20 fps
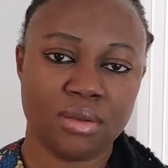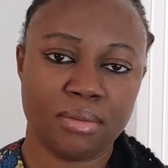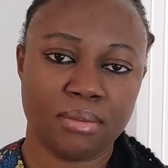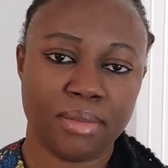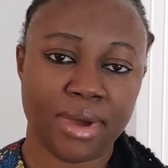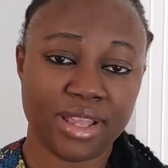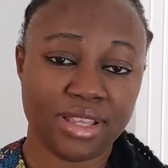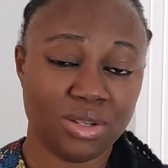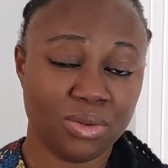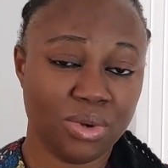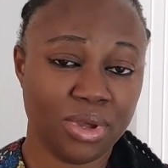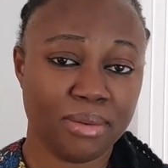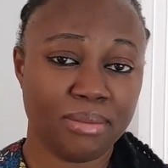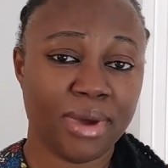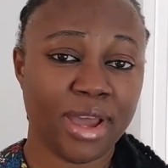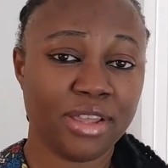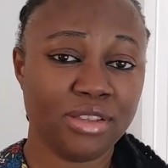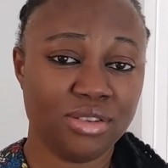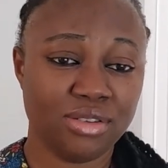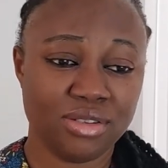By the way,
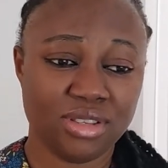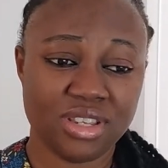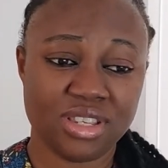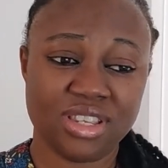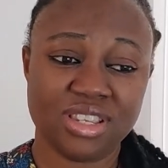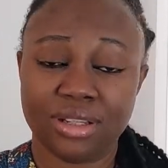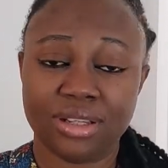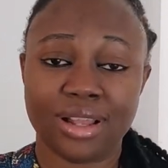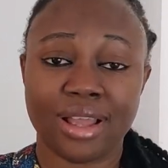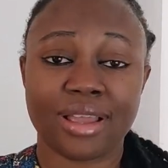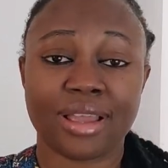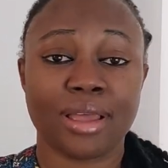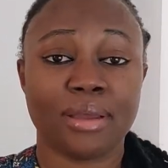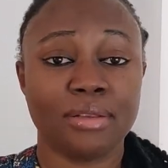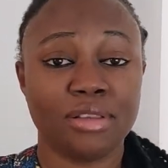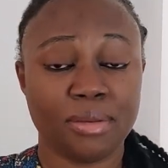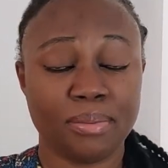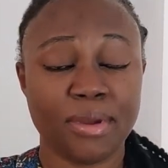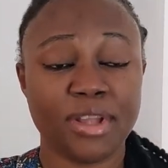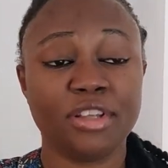mind you, this is
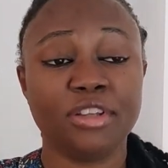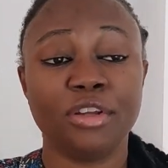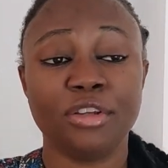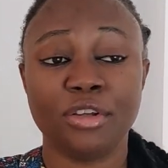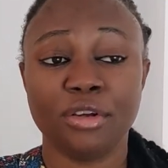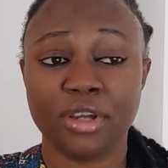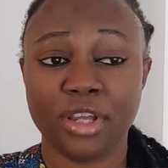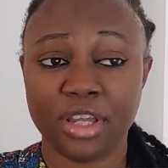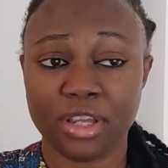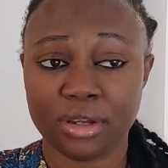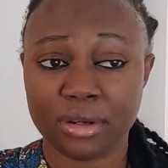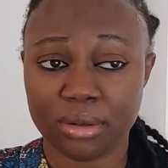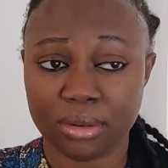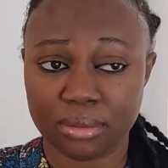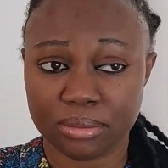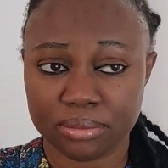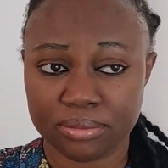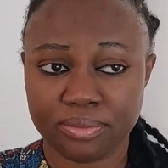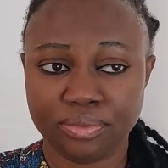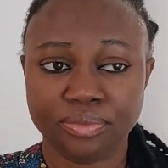like depending on your
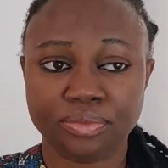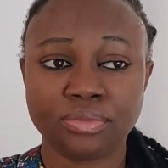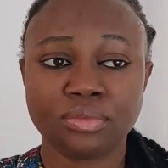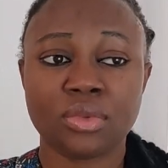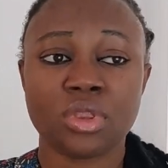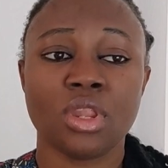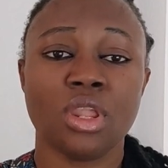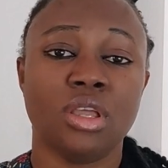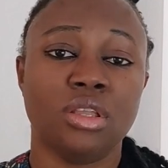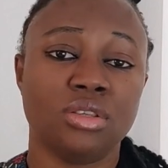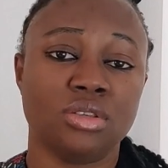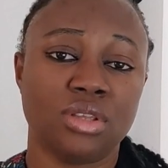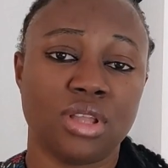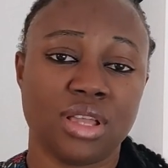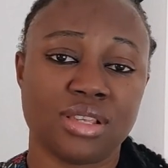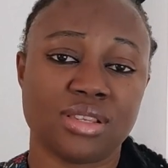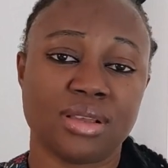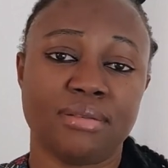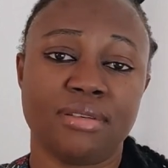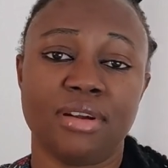income. So
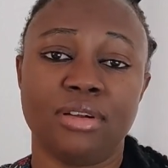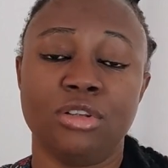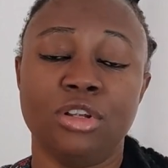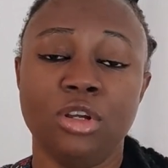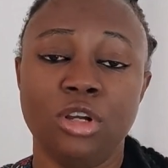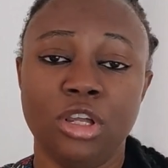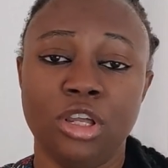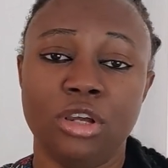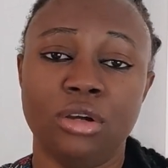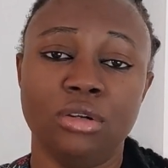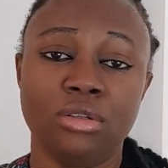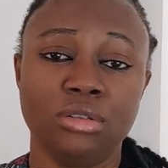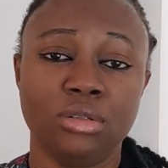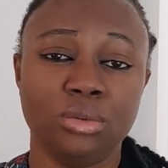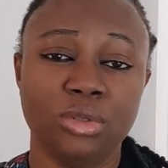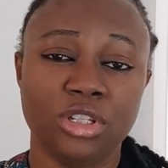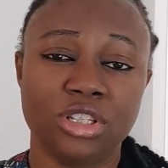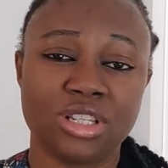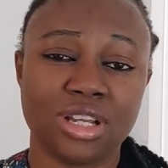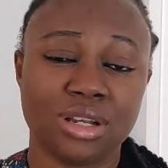that's around
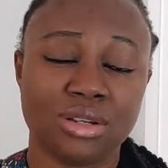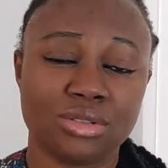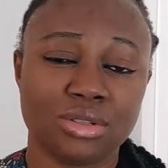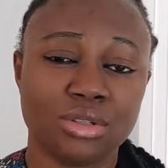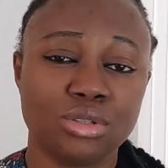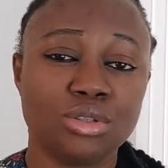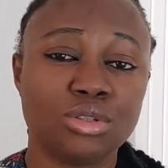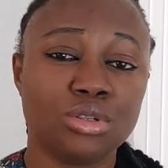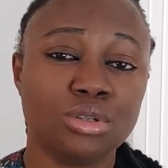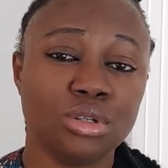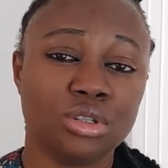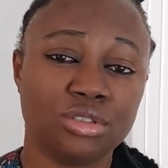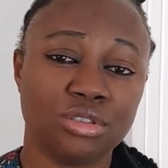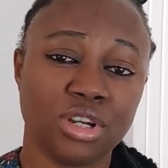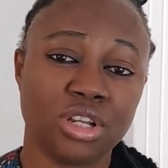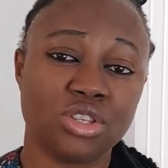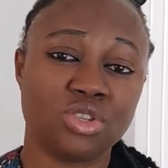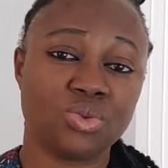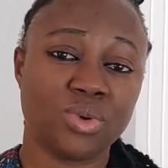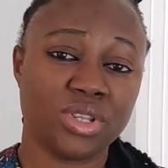
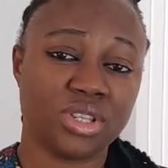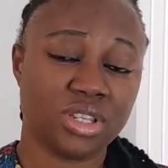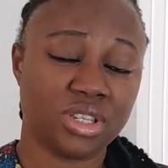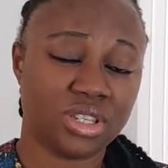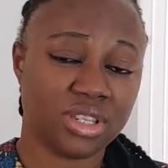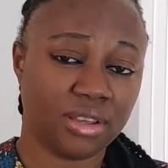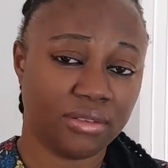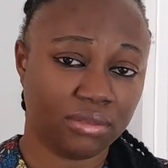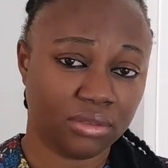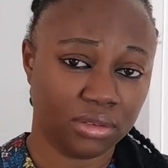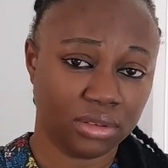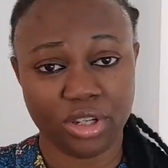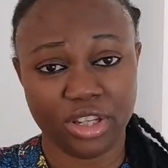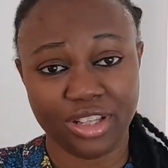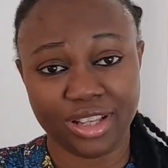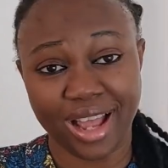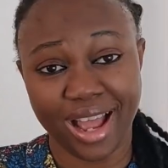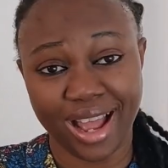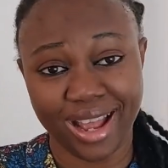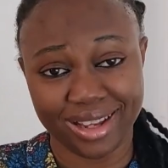1,227
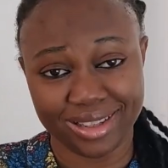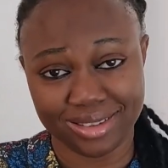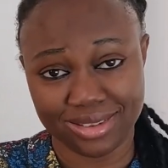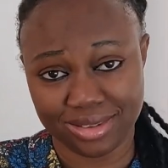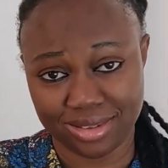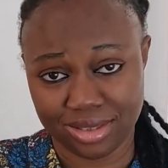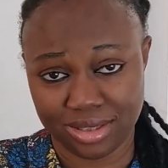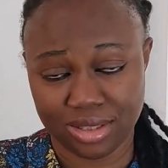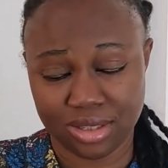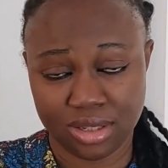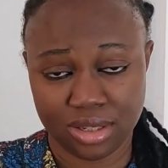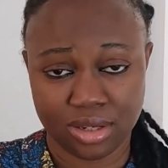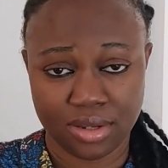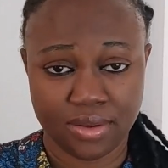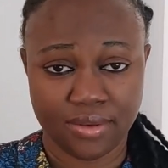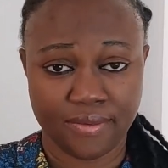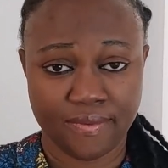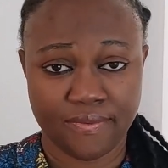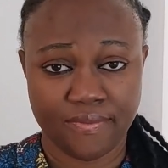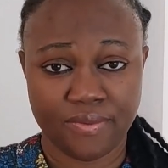in hand
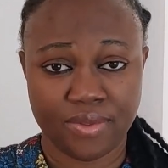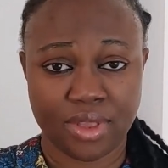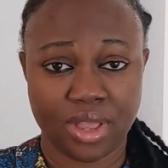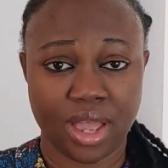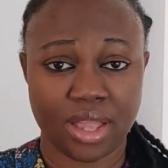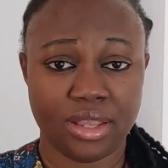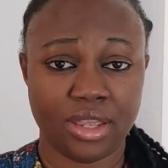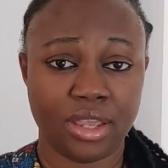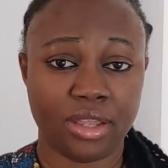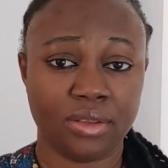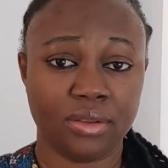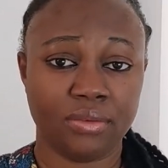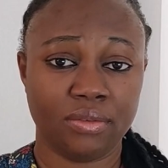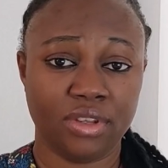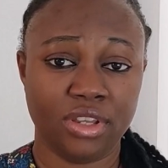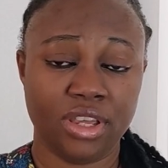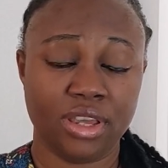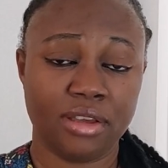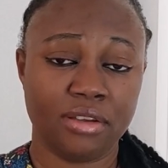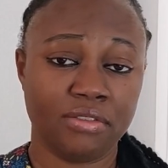at the end of the
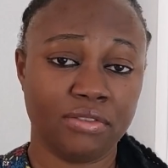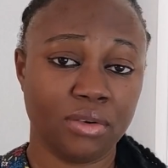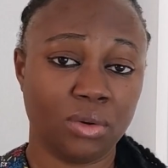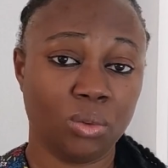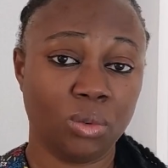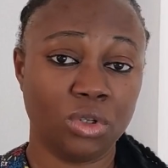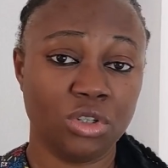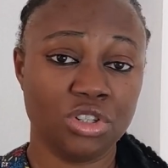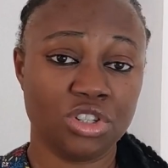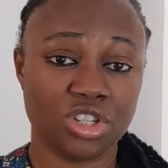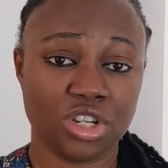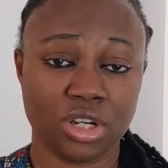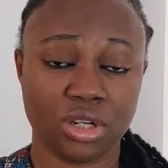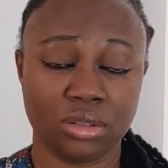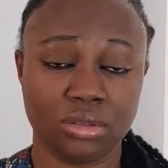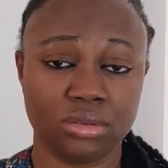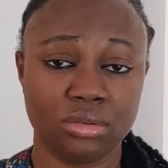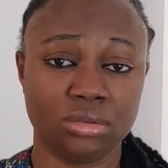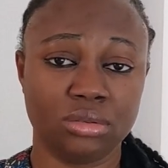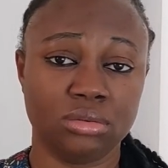year for one
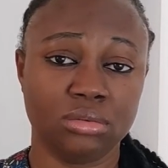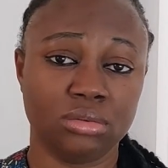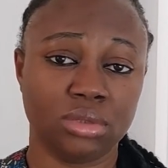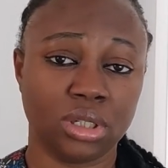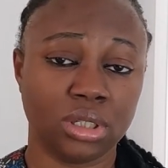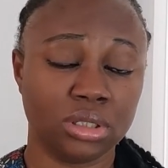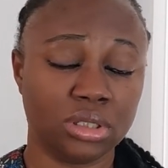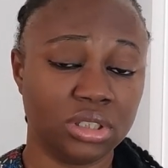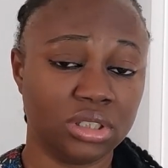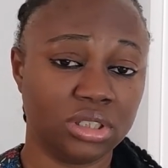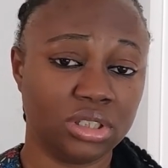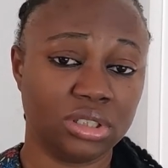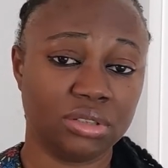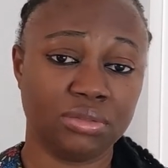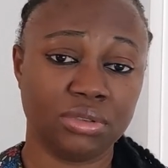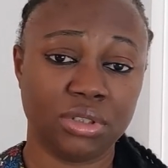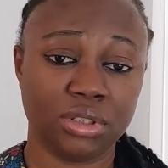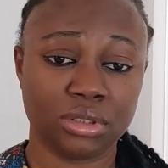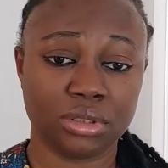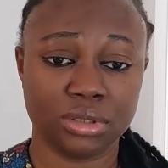child. Wow, this is
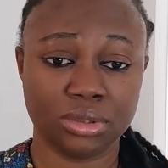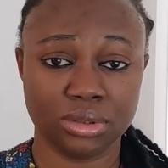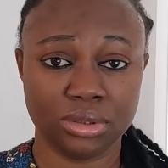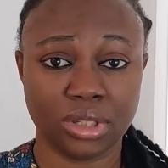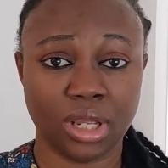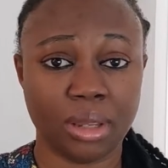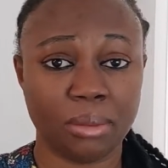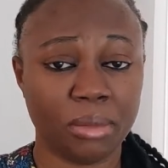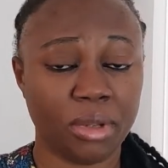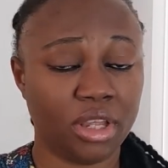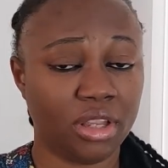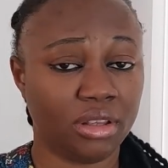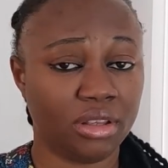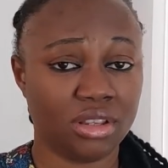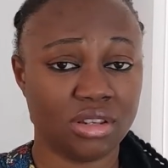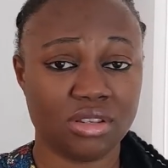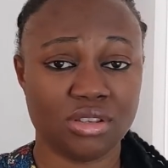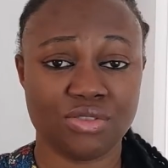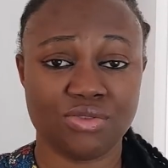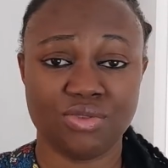really good. I mean,
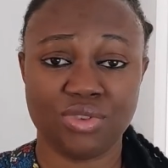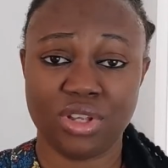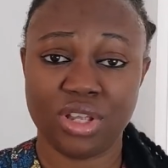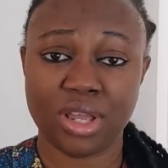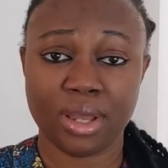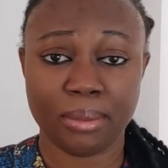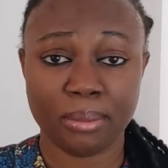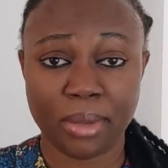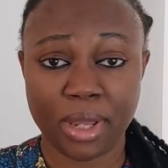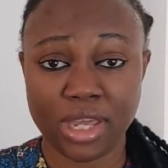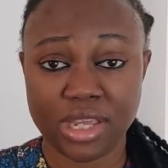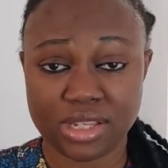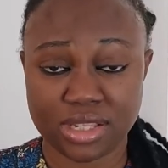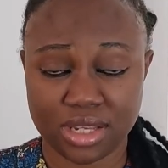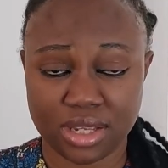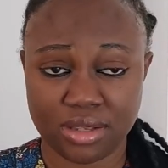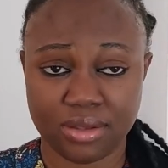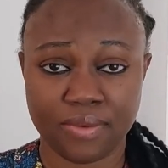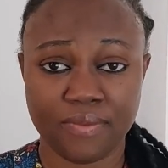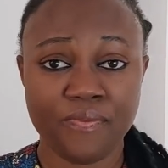this is really
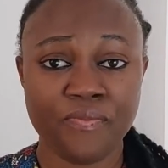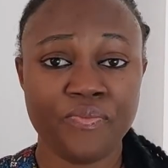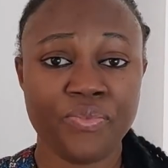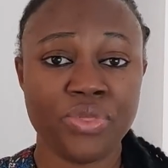amazing.